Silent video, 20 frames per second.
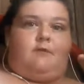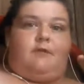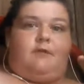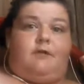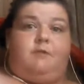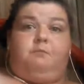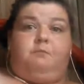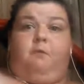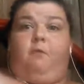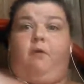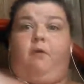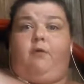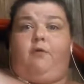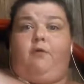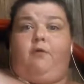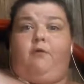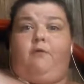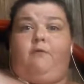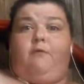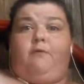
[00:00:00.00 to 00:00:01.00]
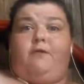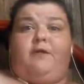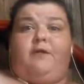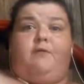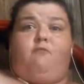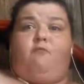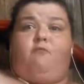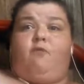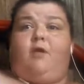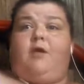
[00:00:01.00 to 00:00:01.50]
Spoiler,
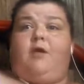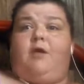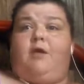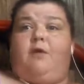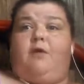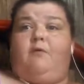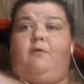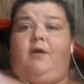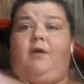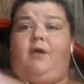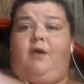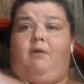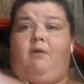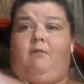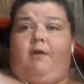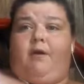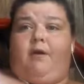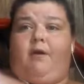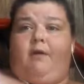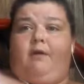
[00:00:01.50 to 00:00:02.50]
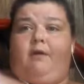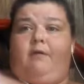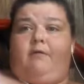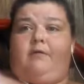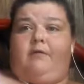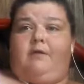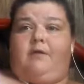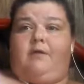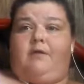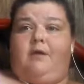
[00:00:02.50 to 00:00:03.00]
didn't really go anywhere.
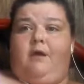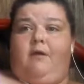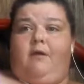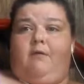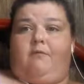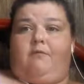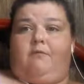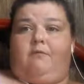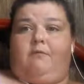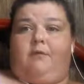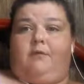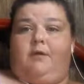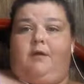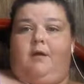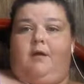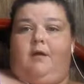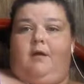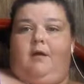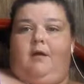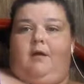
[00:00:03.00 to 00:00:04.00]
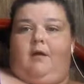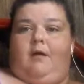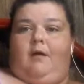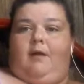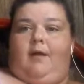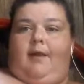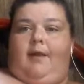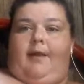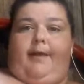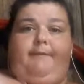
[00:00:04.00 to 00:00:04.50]
So,
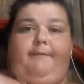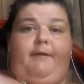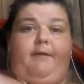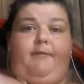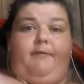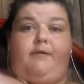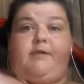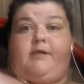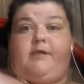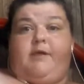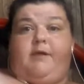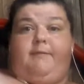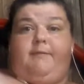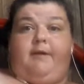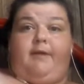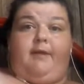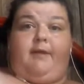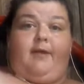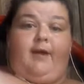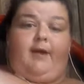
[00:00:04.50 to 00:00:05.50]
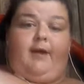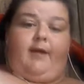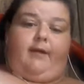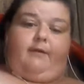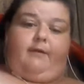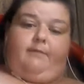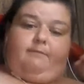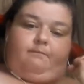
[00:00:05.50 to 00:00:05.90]
let me know what you think about that.